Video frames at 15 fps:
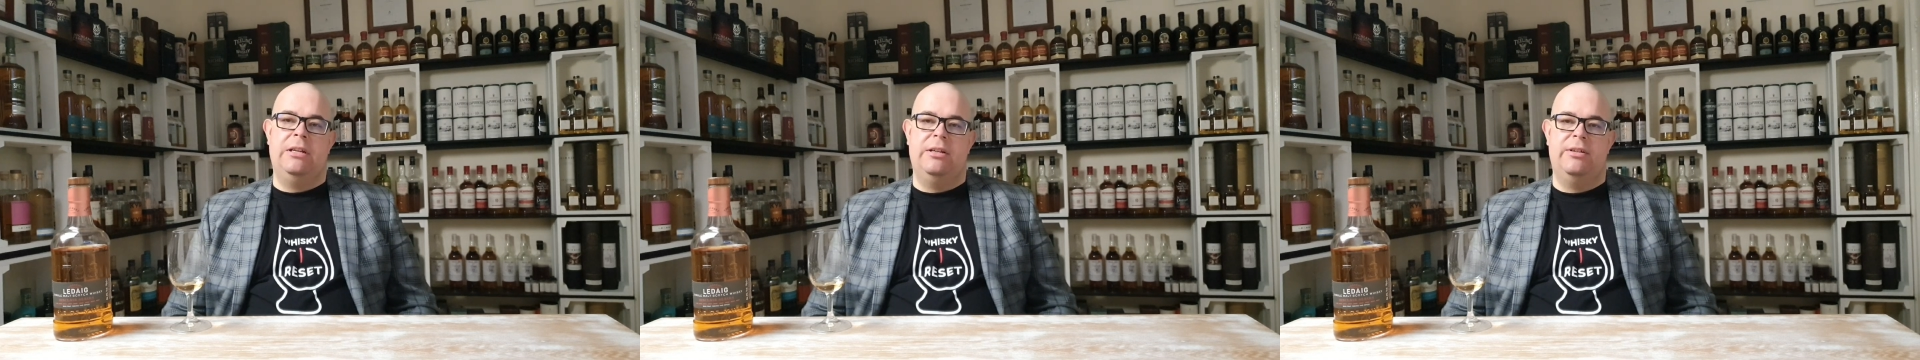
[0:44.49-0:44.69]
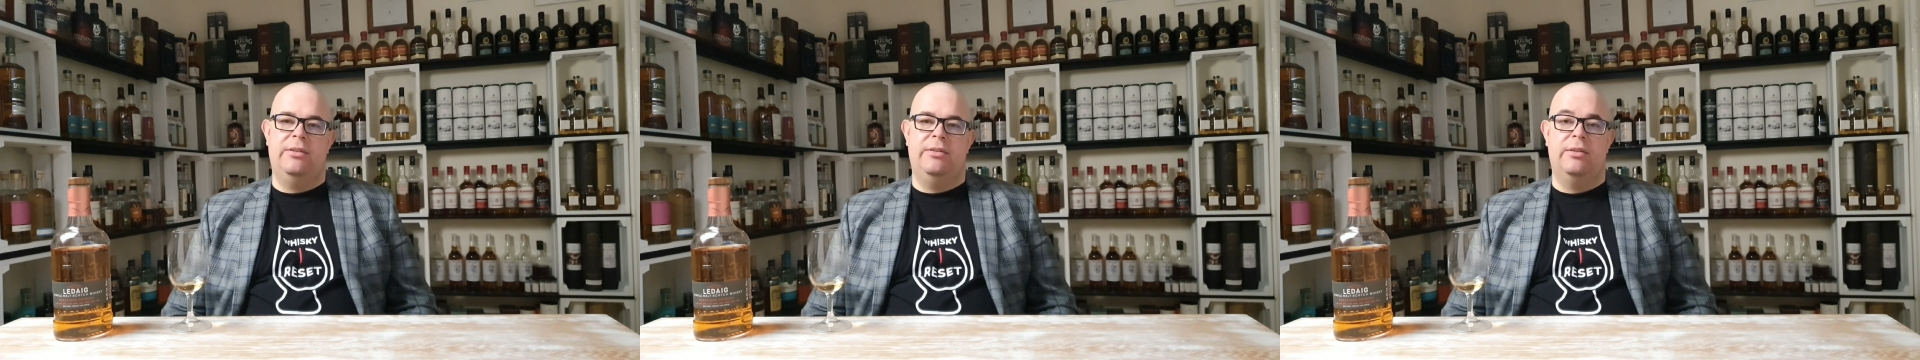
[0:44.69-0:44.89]

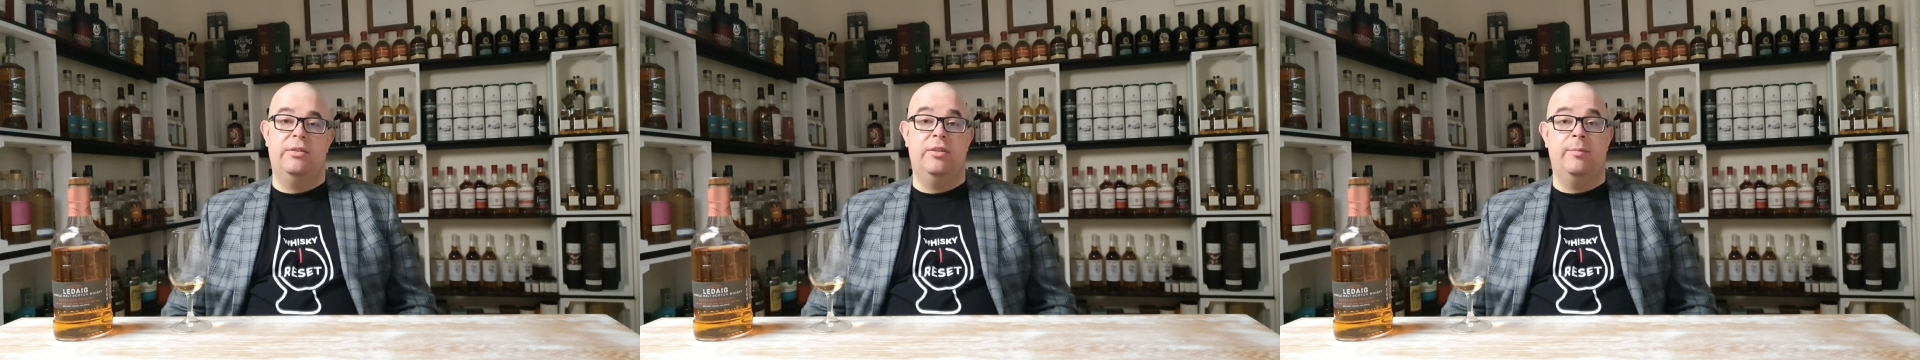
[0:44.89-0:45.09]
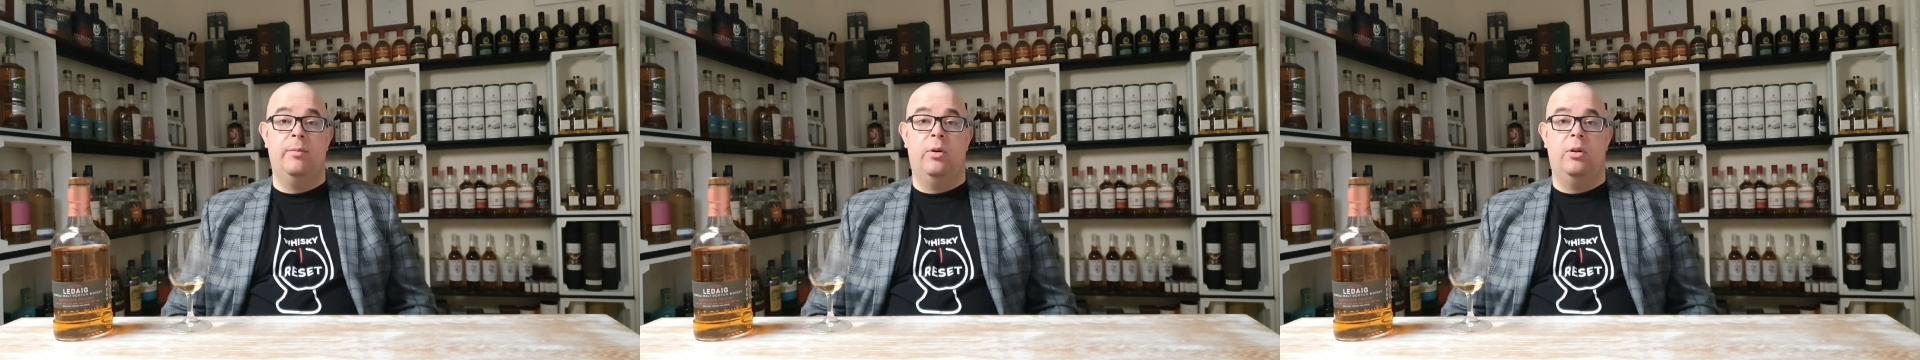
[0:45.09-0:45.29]
in this
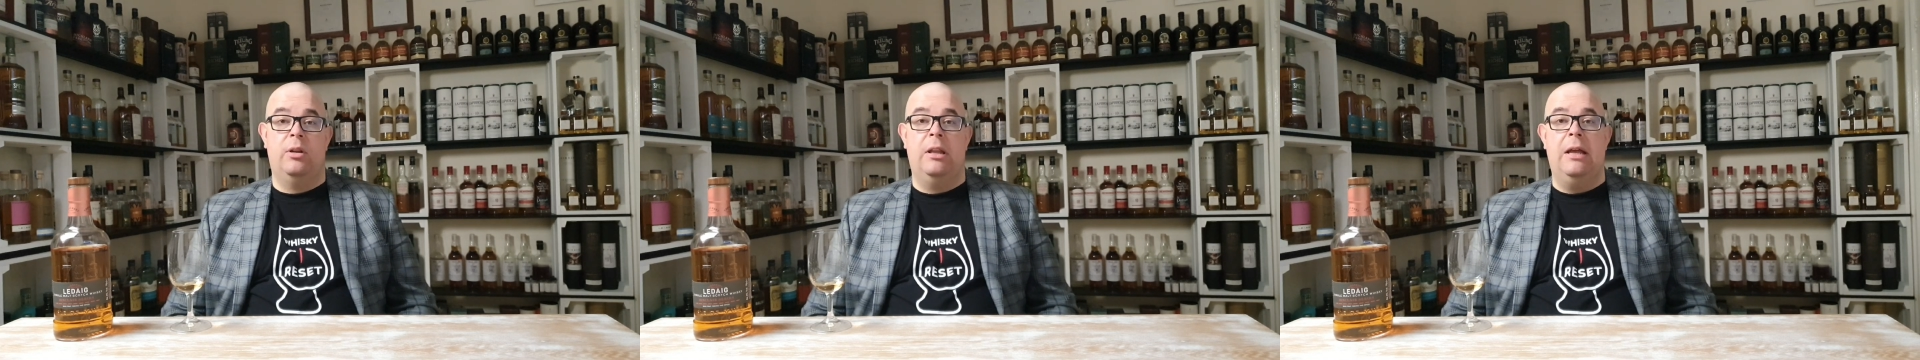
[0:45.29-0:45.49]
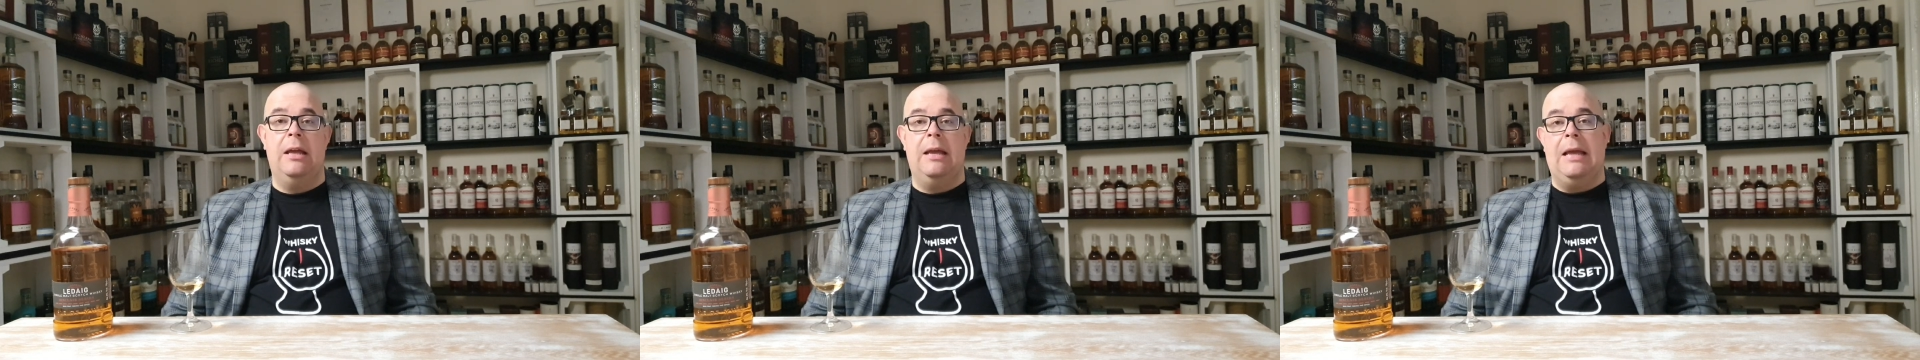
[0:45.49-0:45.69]

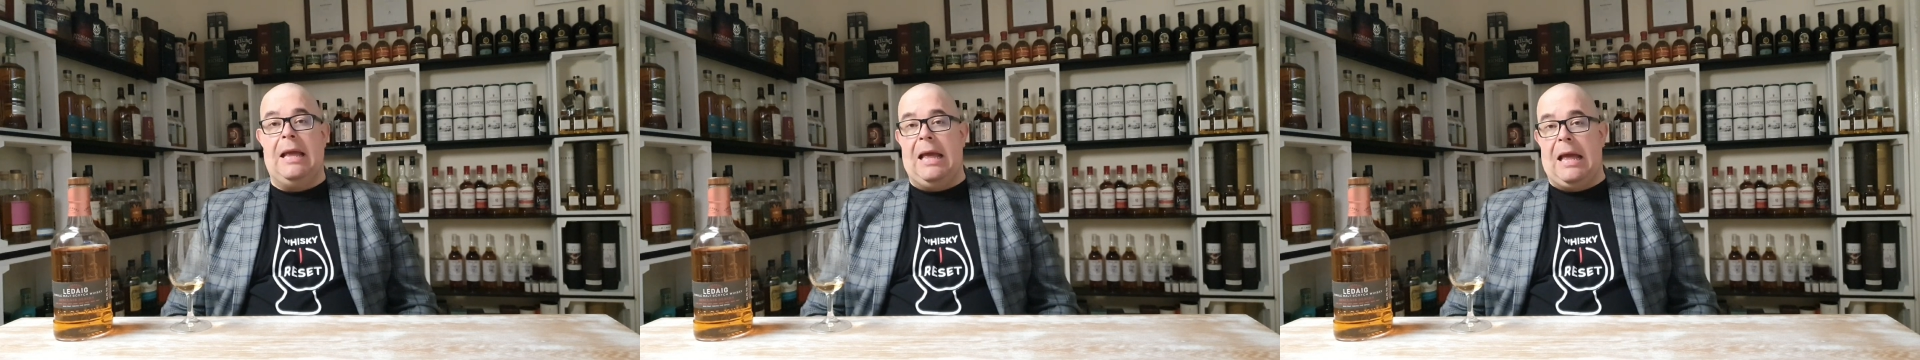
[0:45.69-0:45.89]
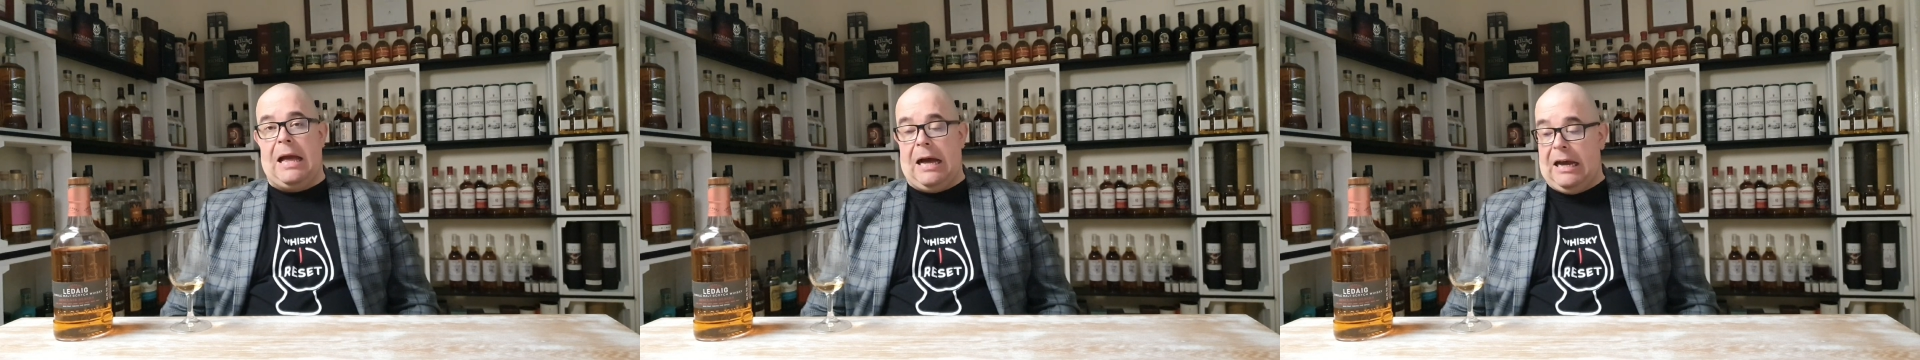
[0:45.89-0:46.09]
small
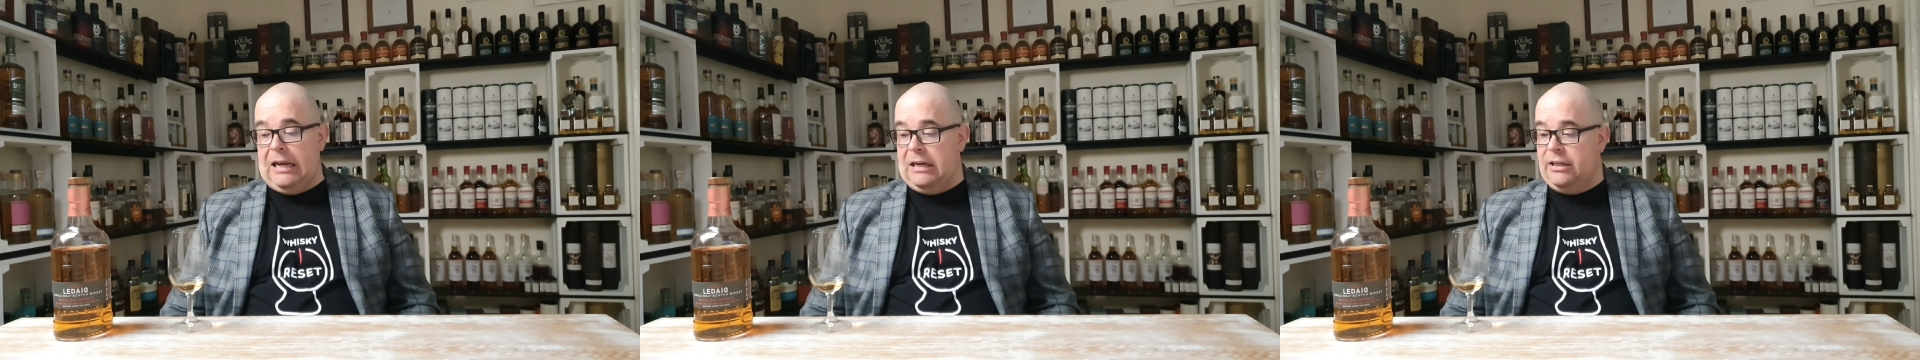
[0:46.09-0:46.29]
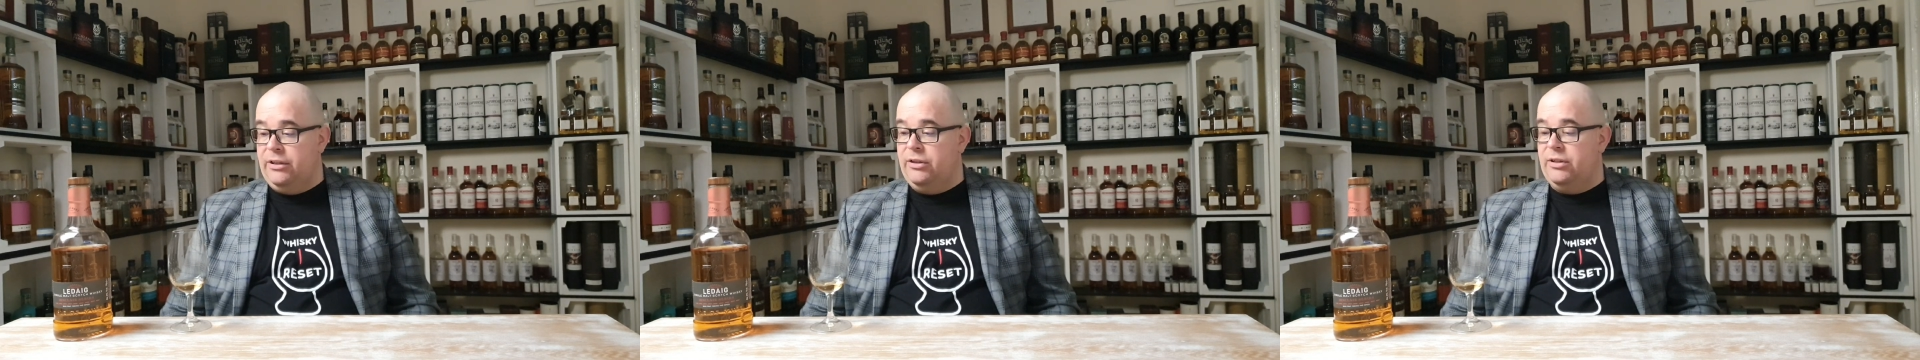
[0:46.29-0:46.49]

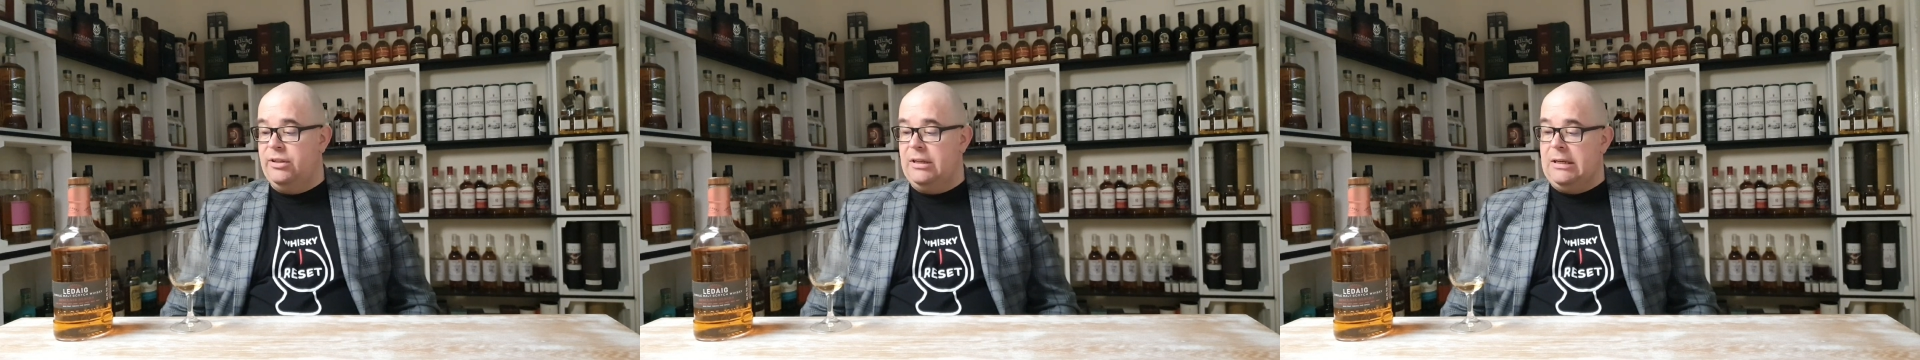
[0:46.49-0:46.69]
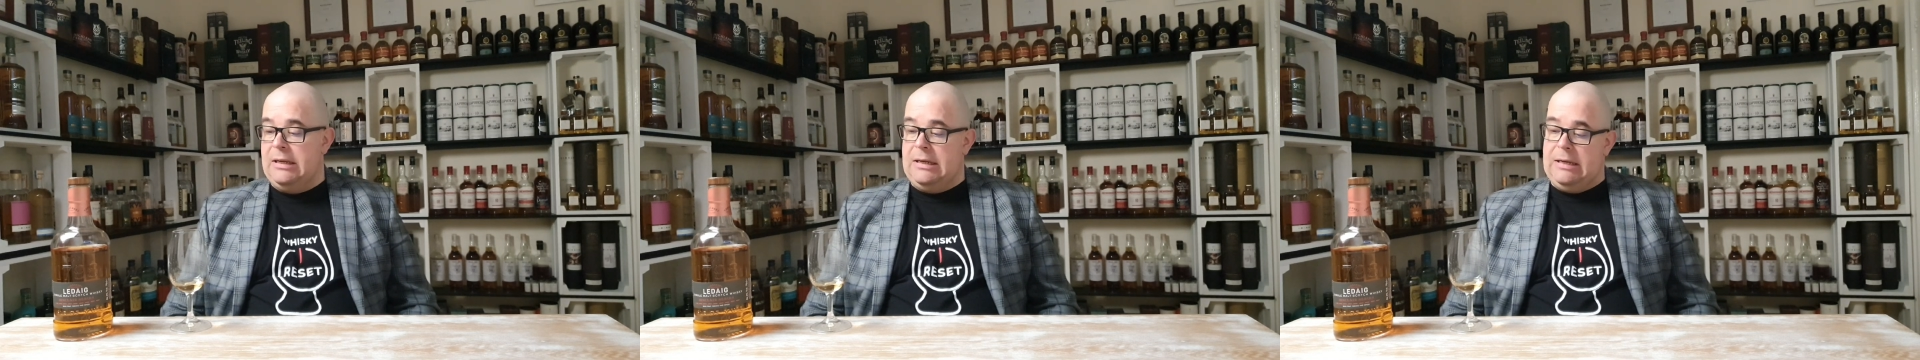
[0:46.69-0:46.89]
island.